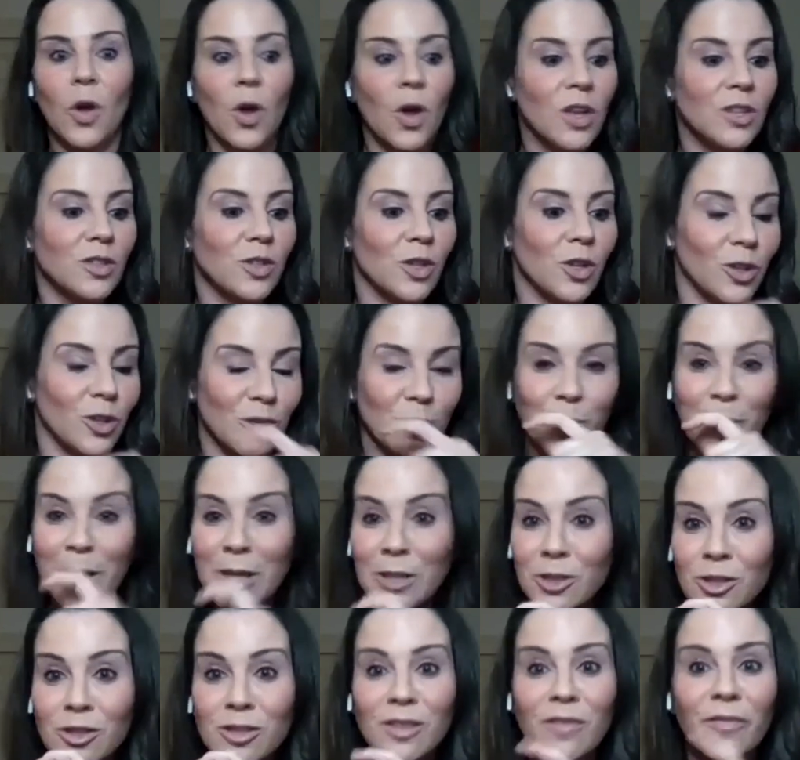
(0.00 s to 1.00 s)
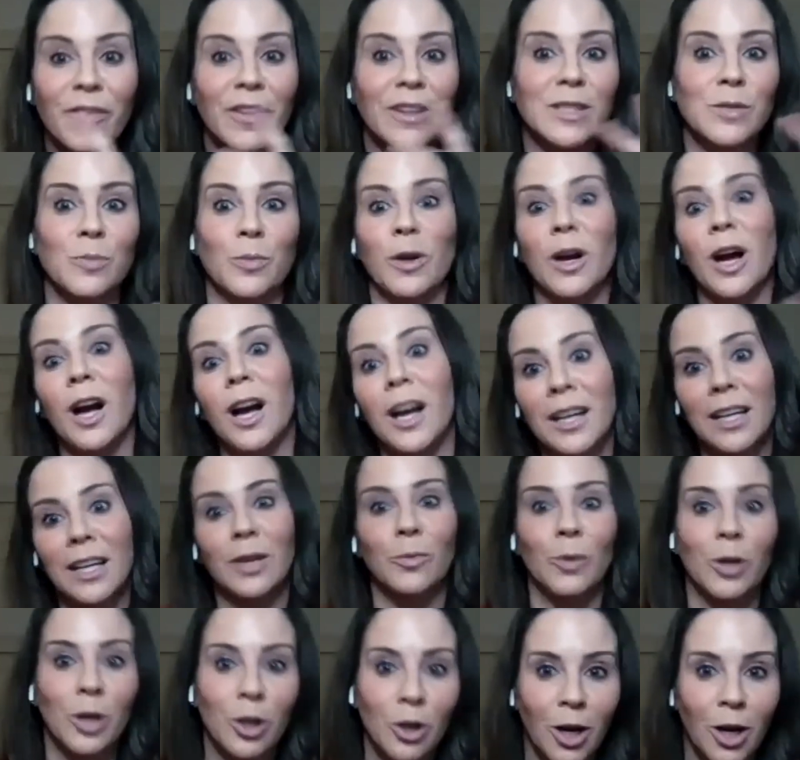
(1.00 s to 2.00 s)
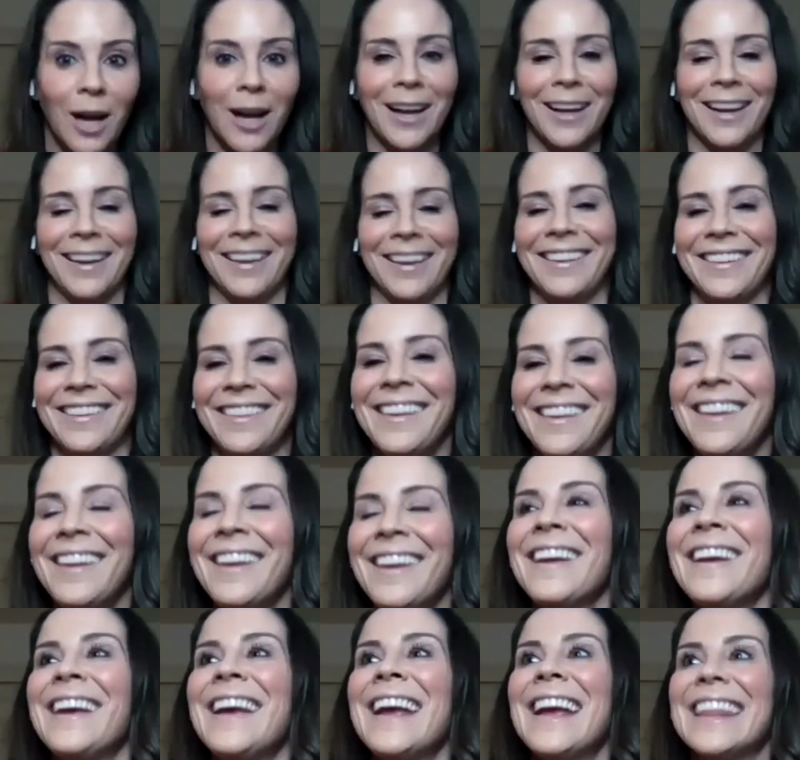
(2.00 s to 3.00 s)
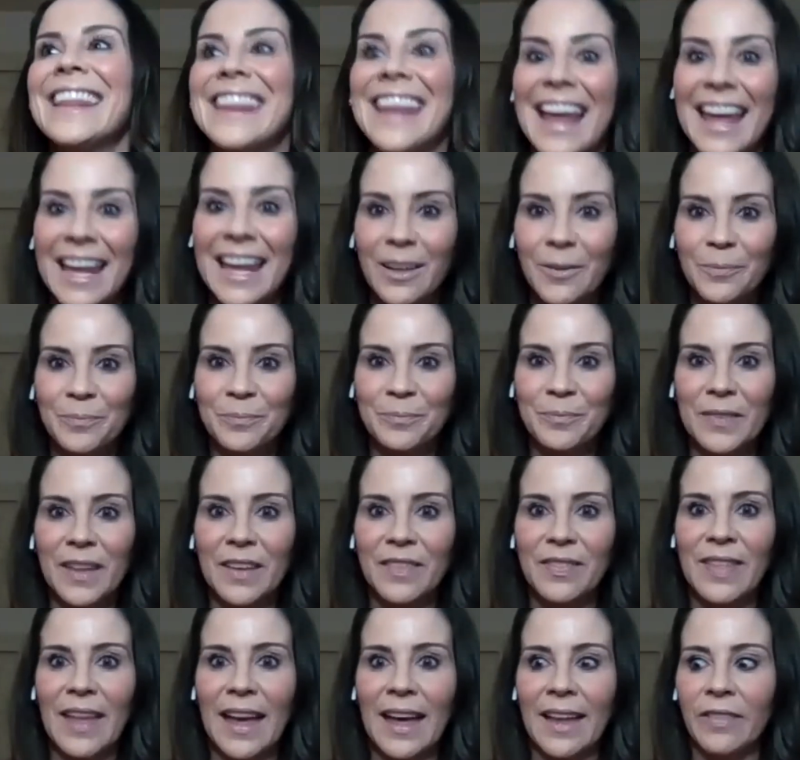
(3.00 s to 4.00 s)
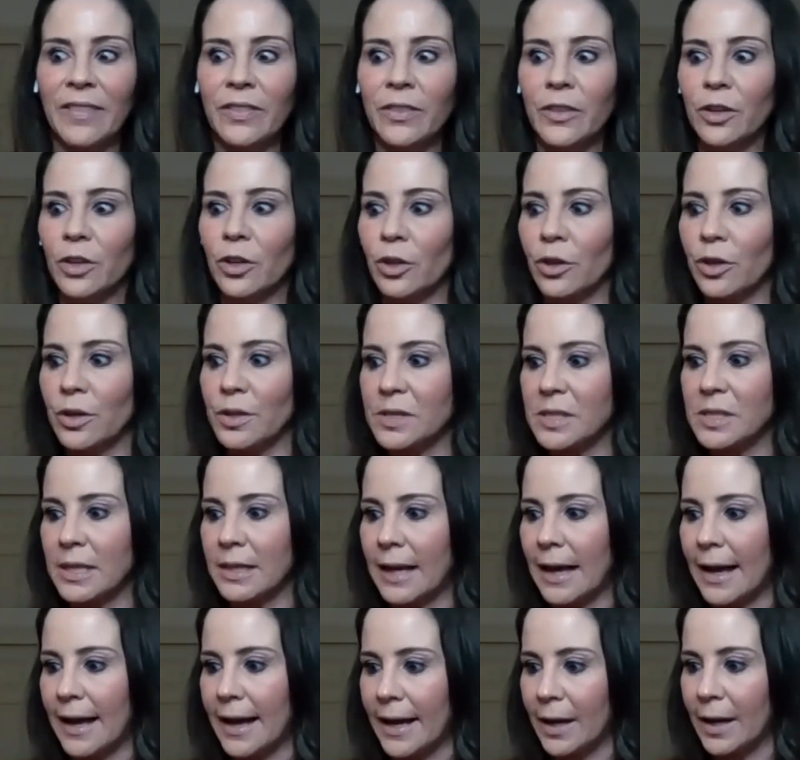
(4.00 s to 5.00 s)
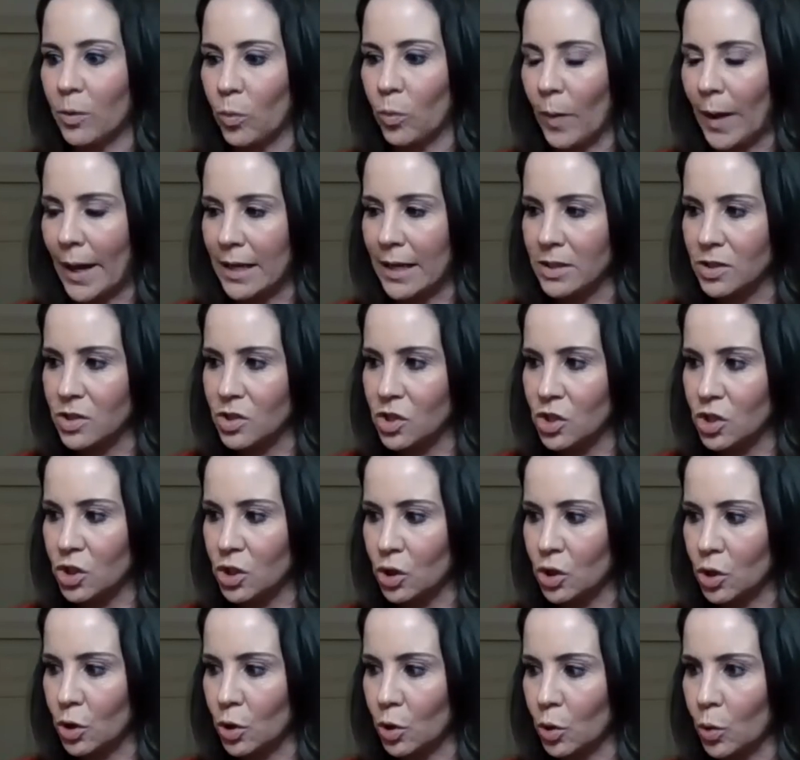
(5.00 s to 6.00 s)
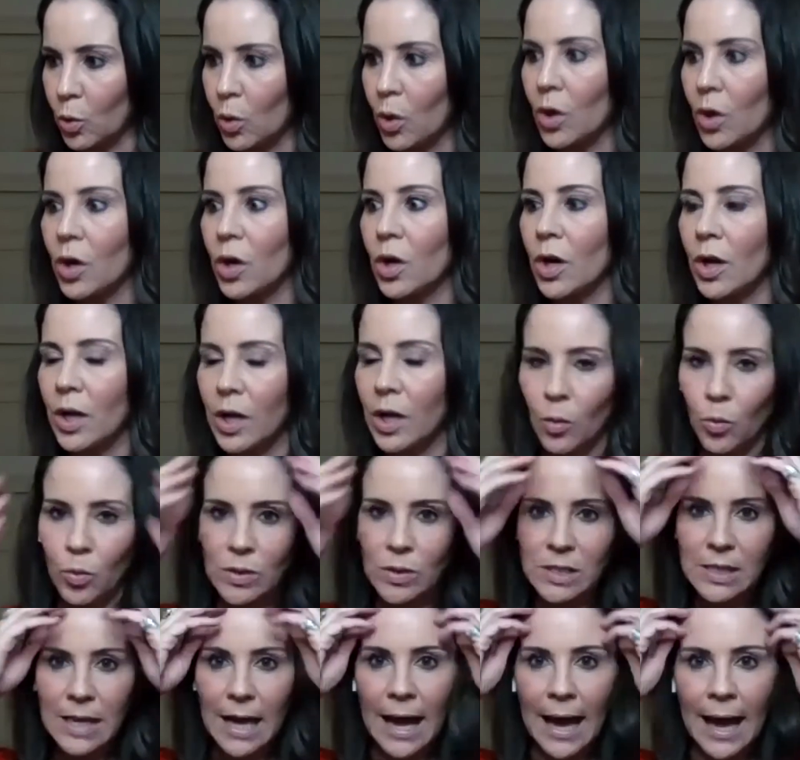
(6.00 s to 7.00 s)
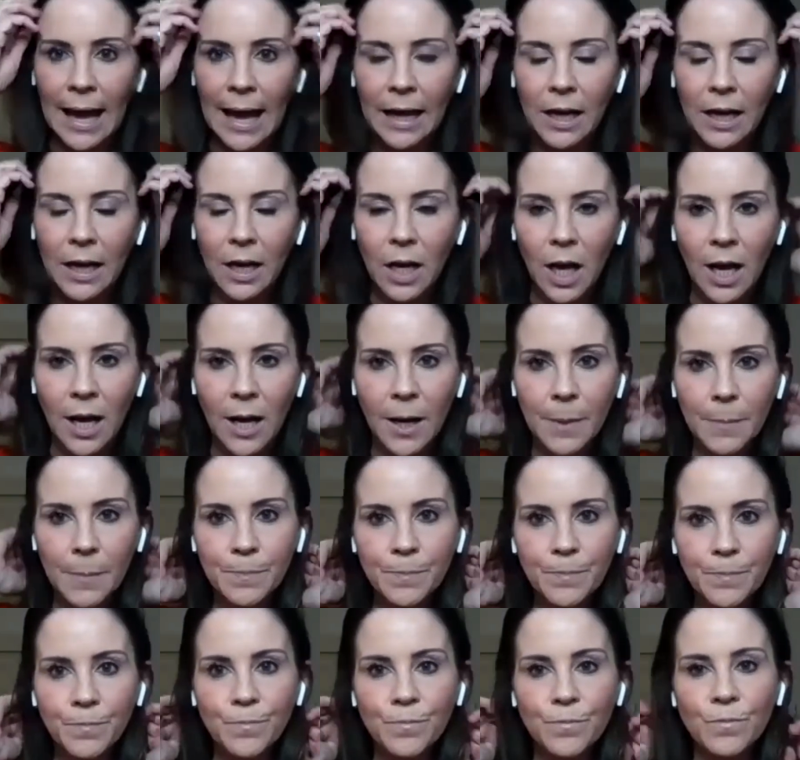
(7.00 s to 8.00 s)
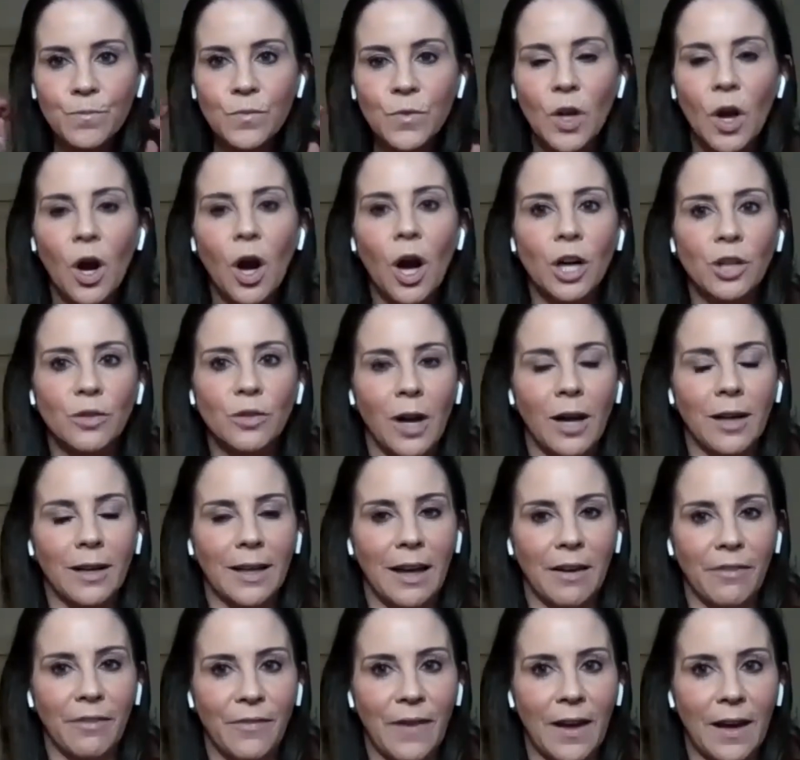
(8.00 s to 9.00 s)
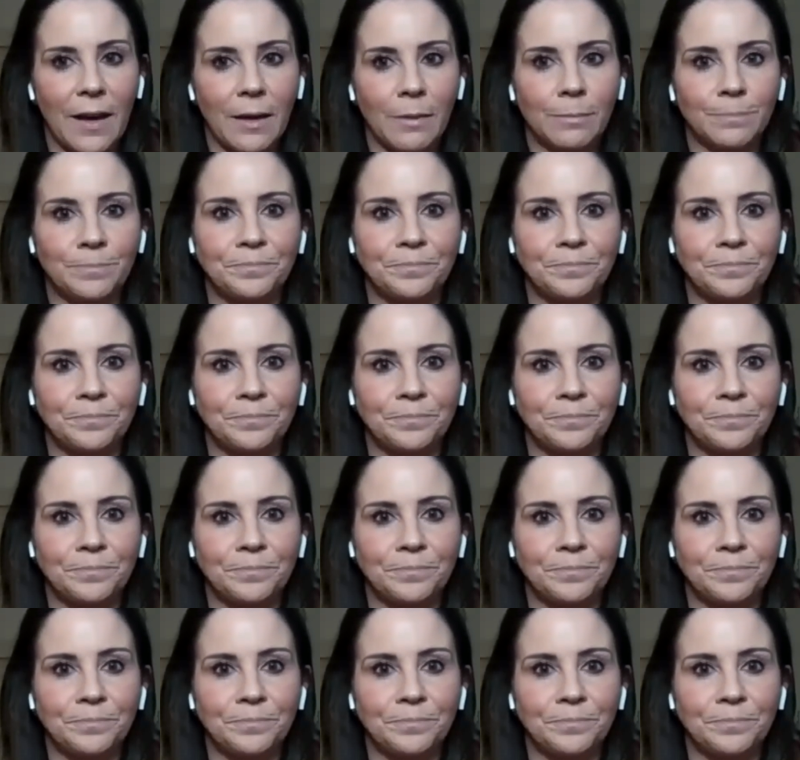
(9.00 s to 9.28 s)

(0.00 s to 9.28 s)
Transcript: so there's pictures of us, we're hugging, we're crying. Then the girls and I went to, it was at Hard Rock Cafe.